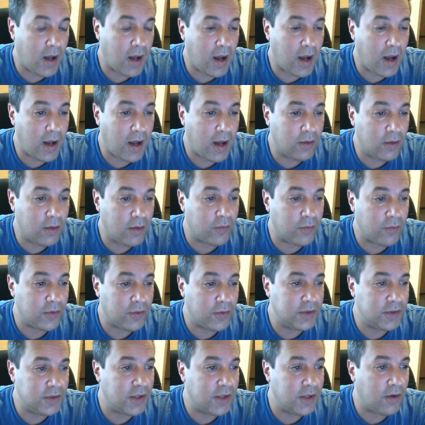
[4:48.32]
I look for
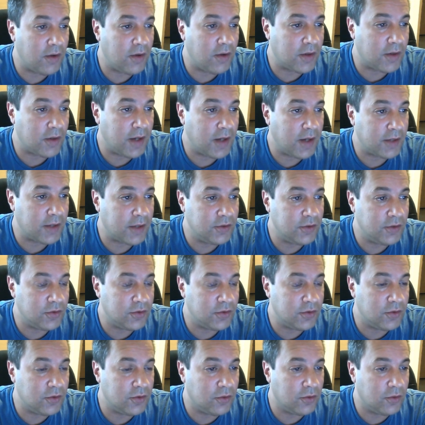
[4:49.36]
these
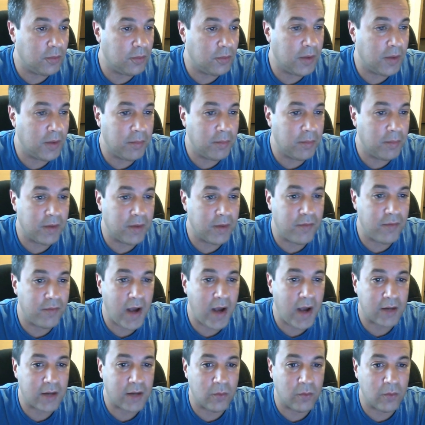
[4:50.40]
teleconnections to be a big
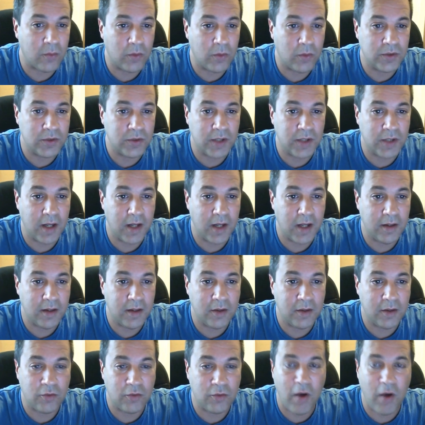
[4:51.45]
factor once again,
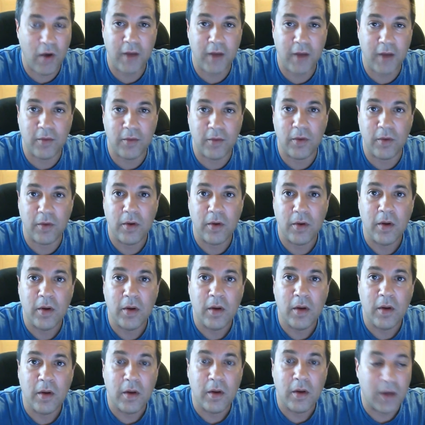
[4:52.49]
and a driver,
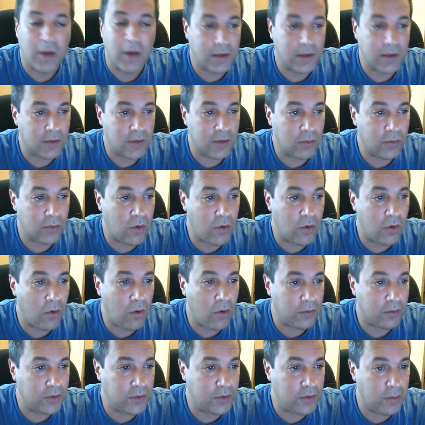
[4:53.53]
as I would
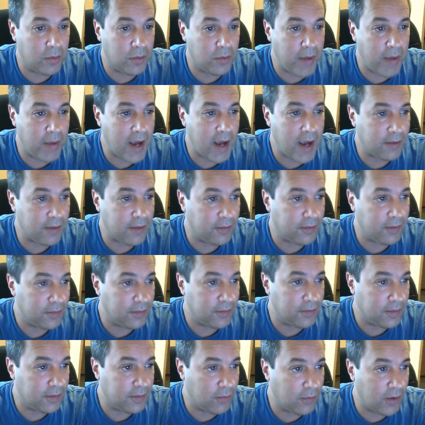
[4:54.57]
call it, to the pattern.
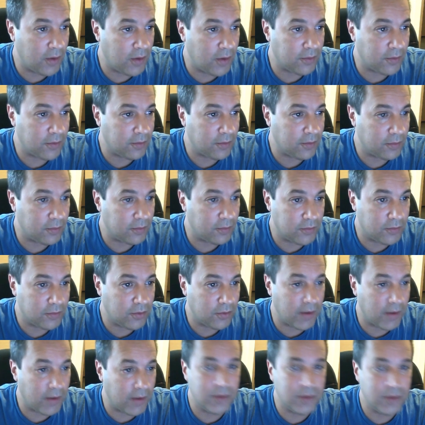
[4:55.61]
Whether
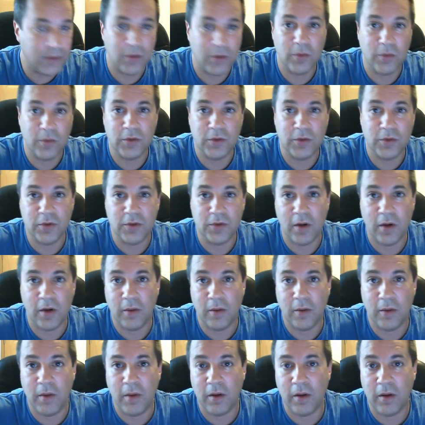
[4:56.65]
your Enzo is
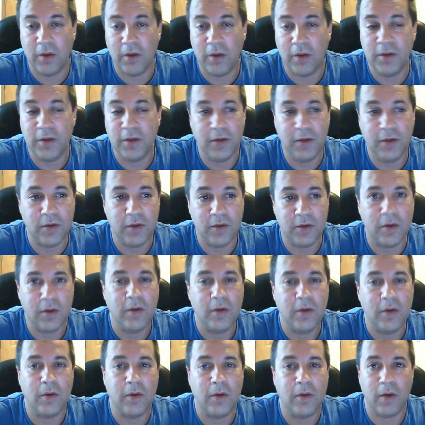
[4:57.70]
La Nina
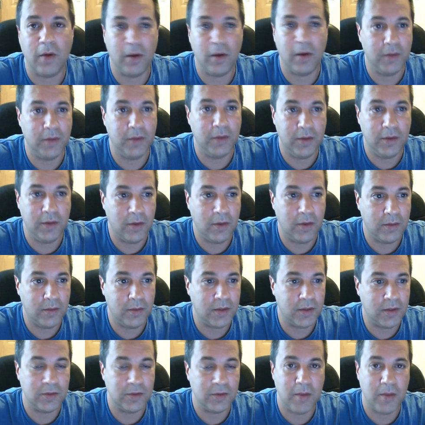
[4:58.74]
or El Nino,
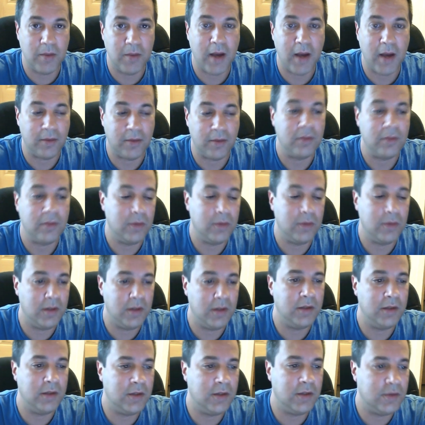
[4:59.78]
it doesn't matter.
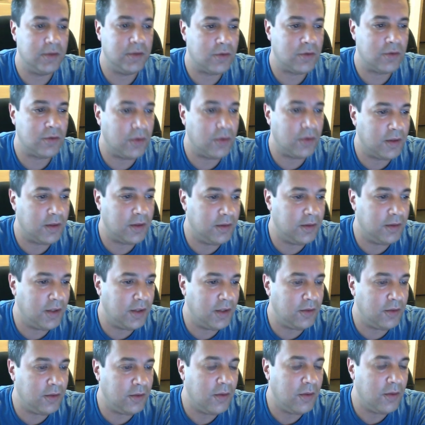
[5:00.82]
It's going to
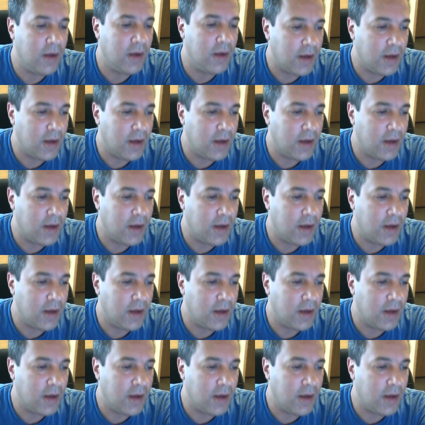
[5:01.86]
continue.